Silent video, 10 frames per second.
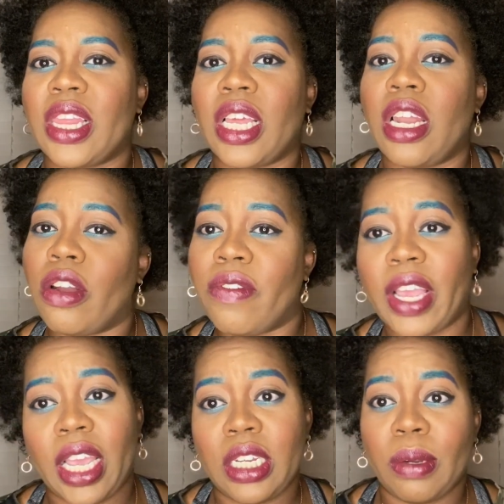the
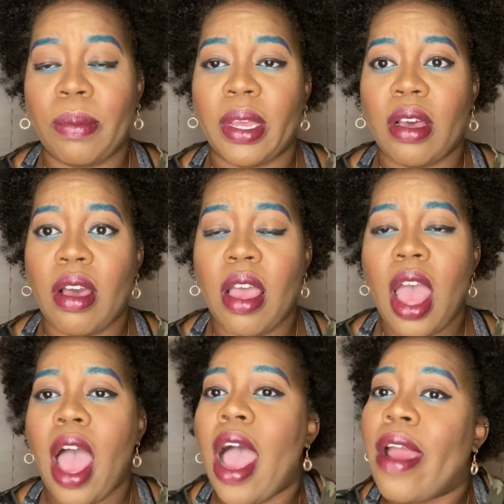notification bell.
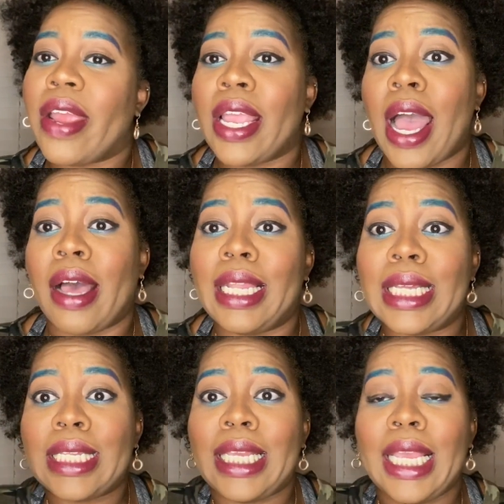All right, y'all, let's
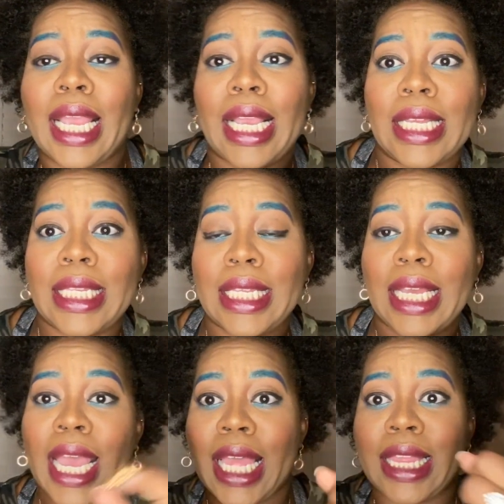get into
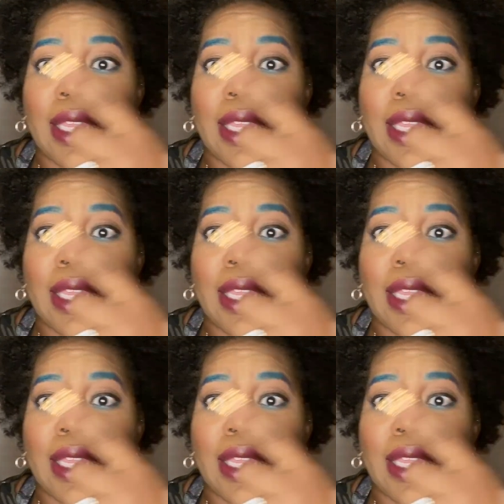the